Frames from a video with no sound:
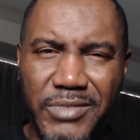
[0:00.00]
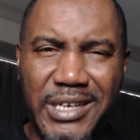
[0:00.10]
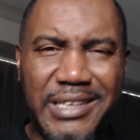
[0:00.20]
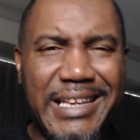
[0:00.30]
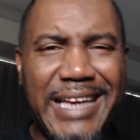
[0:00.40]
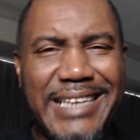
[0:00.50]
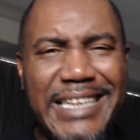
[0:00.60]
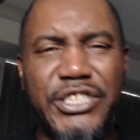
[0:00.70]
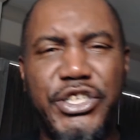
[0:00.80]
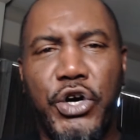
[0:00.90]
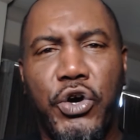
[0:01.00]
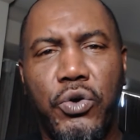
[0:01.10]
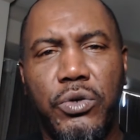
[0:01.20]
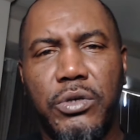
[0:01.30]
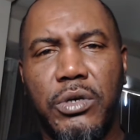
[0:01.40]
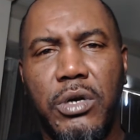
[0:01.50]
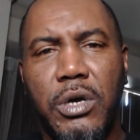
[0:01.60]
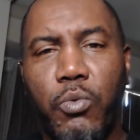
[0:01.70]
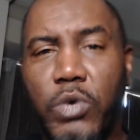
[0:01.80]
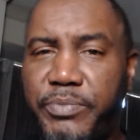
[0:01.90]
That this dude
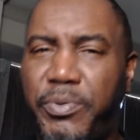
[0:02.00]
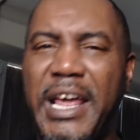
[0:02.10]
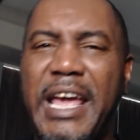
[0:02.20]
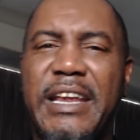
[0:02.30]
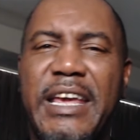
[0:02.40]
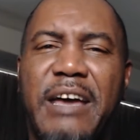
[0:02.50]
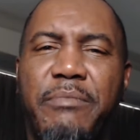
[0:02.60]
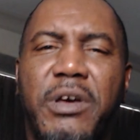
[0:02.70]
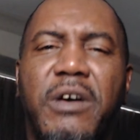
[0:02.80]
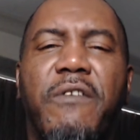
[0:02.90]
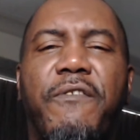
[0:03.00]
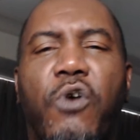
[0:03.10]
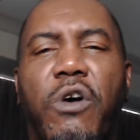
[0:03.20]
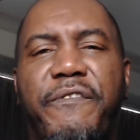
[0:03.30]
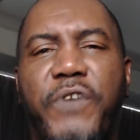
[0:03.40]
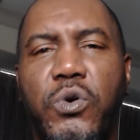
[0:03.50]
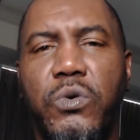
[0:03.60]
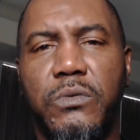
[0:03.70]
was playing him for a fool.